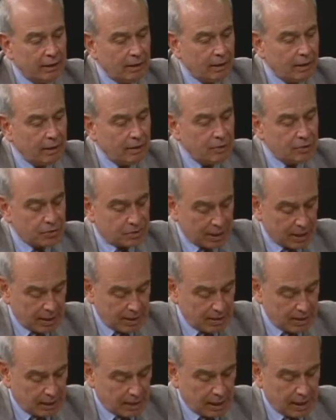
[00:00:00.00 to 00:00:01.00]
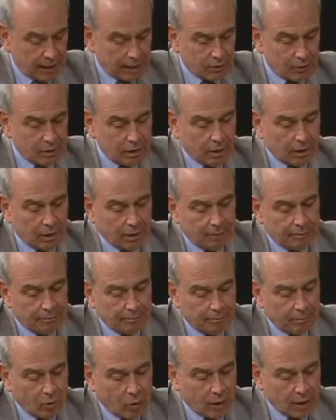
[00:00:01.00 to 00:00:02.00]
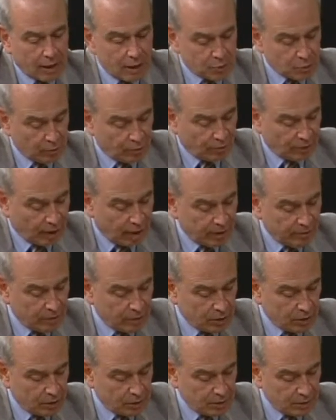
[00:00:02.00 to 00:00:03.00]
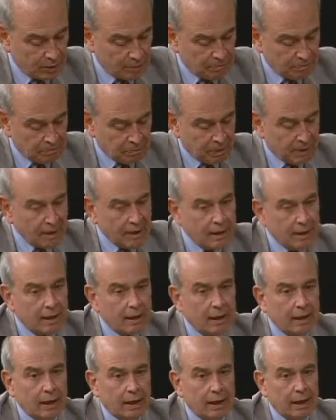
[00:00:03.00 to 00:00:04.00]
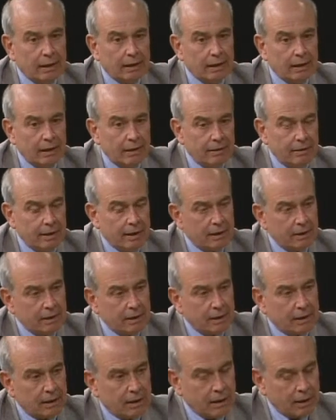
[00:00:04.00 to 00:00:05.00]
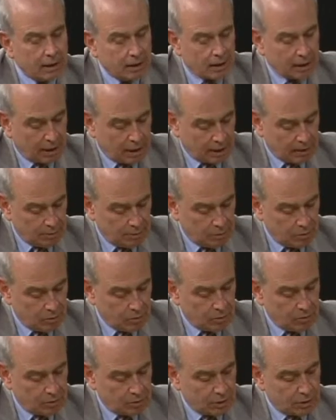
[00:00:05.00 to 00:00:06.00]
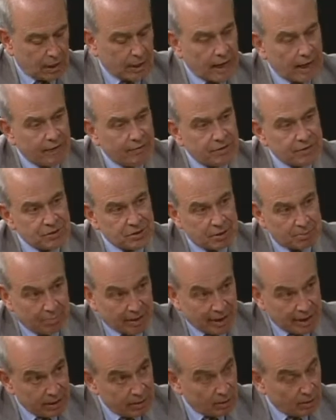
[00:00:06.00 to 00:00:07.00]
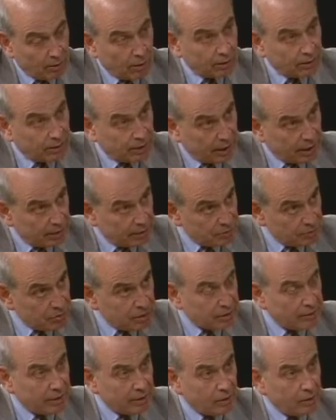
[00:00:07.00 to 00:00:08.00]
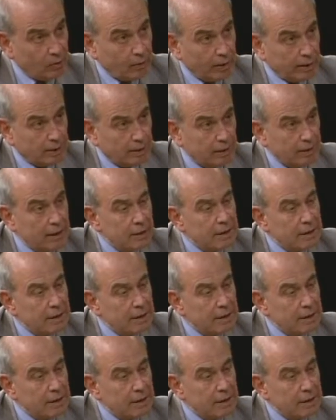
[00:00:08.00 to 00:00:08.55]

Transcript: Now, you stayed at Morehouse for 5 years, and then came to have a sabbatical. Did I understand that correctly?